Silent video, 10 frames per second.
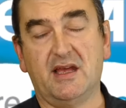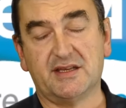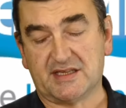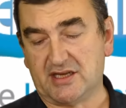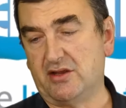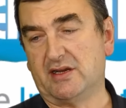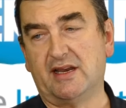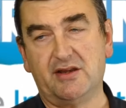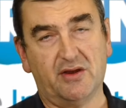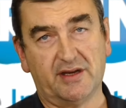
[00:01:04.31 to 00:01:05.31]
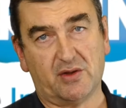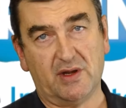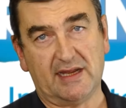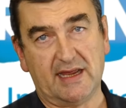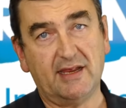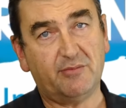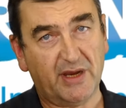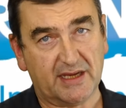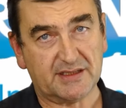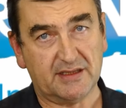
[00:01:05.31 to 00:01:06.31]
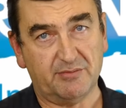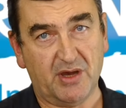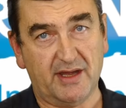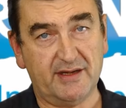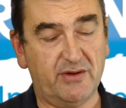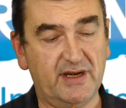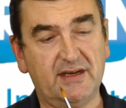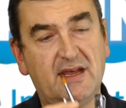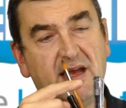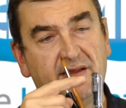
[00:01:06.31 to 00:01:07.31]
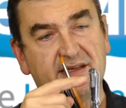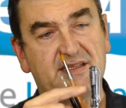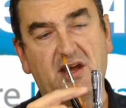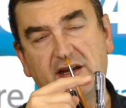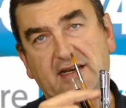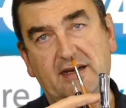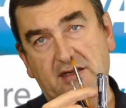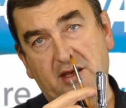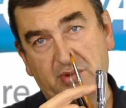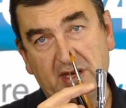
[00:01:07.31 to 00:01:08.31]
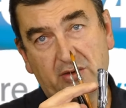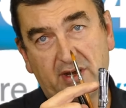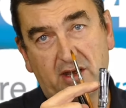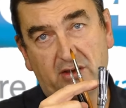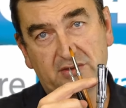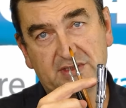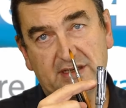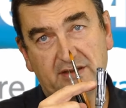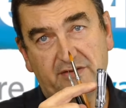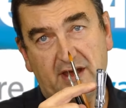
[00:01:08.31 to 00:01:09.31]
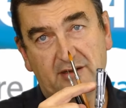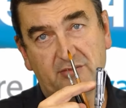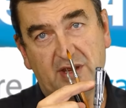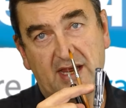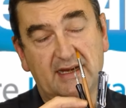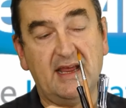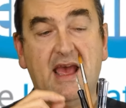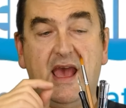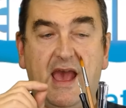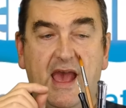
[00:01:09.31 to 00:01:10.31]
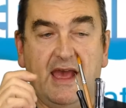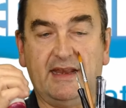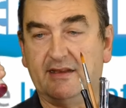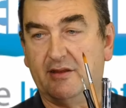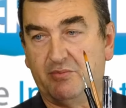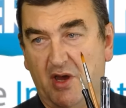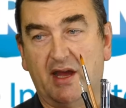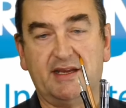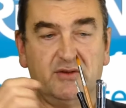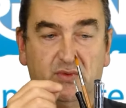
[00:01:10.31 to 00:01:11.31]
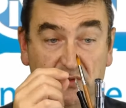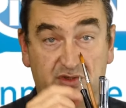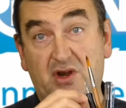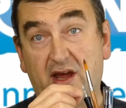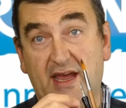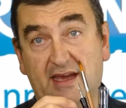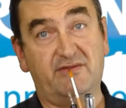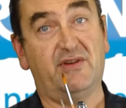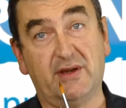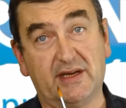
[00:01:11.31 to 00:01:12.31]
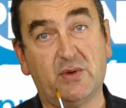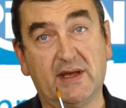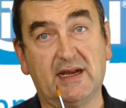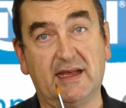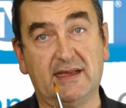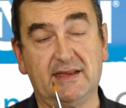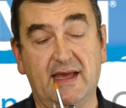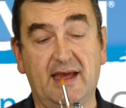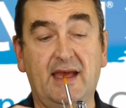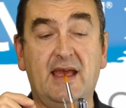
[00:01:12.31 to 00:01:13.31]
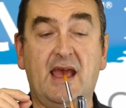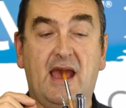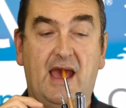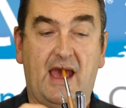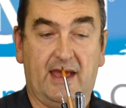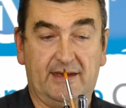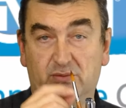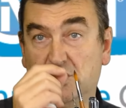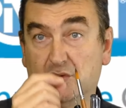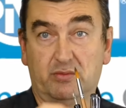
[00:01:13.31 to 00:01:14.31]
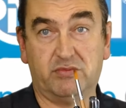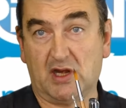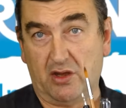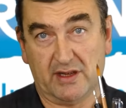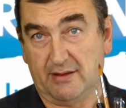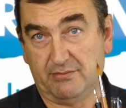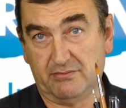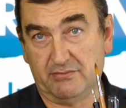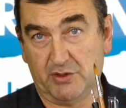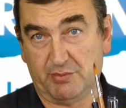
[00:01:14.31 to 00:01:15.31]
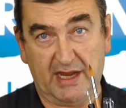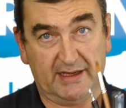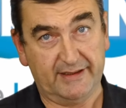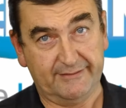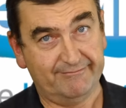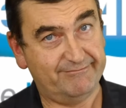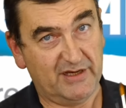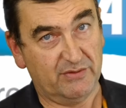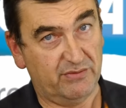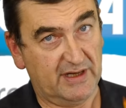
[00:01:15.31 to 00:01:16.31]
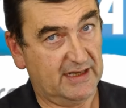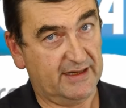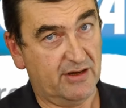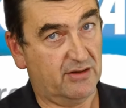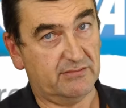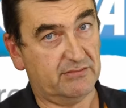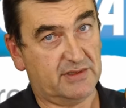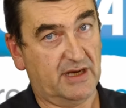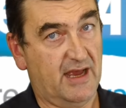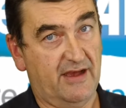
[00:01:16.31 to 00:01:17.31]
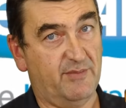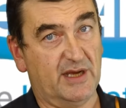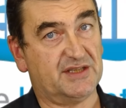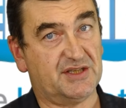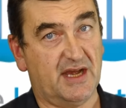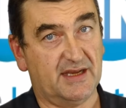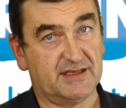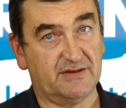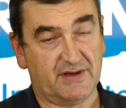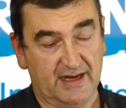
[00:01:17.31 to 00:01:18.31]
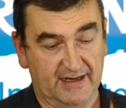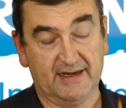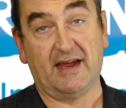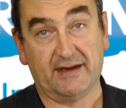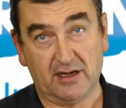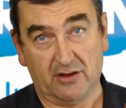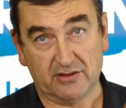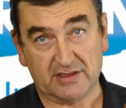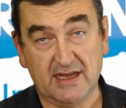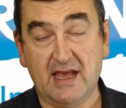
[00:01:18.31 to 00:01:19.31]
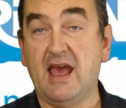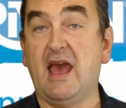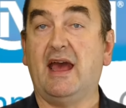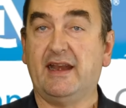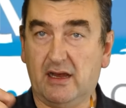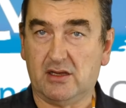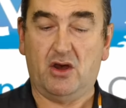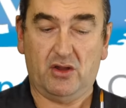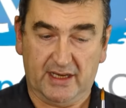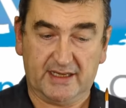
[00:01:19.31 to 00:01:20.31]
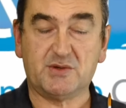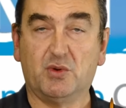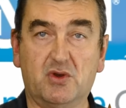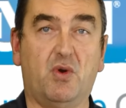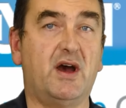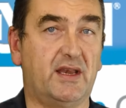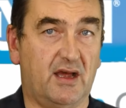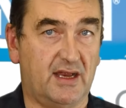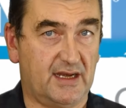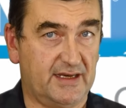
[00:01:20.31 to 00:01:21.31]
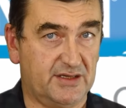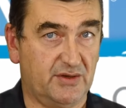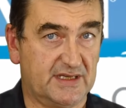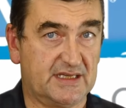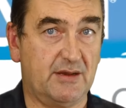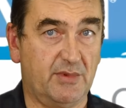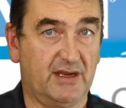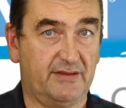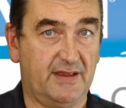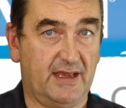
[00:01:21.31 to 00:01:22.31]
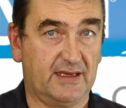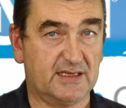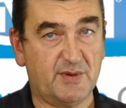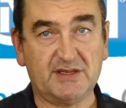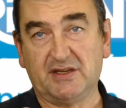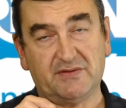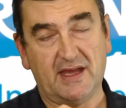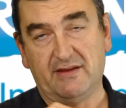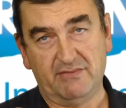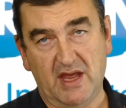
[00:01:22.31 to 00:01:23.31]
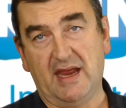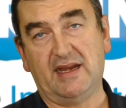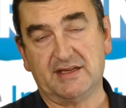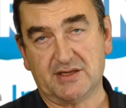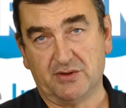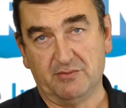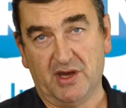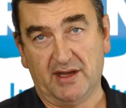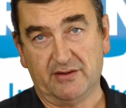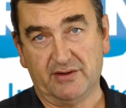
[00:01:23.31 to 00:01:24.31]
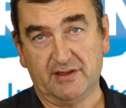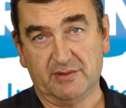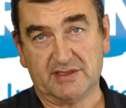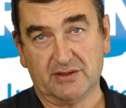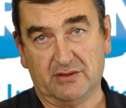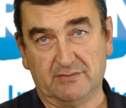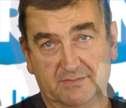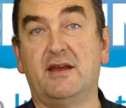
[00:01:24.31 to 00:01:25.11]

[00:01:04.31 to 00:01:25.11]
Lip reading: Certainly not acrylic ink because of the binder in it. There's tiny little capillary holes in the fountain pen, and the binder will dry out very quickly in there and will clog up your pen, and you're really not going to have much chance of getting it unclogged. And alcohol inks will quite likely do a similar thing, especially if they have any sort of binder in them at all.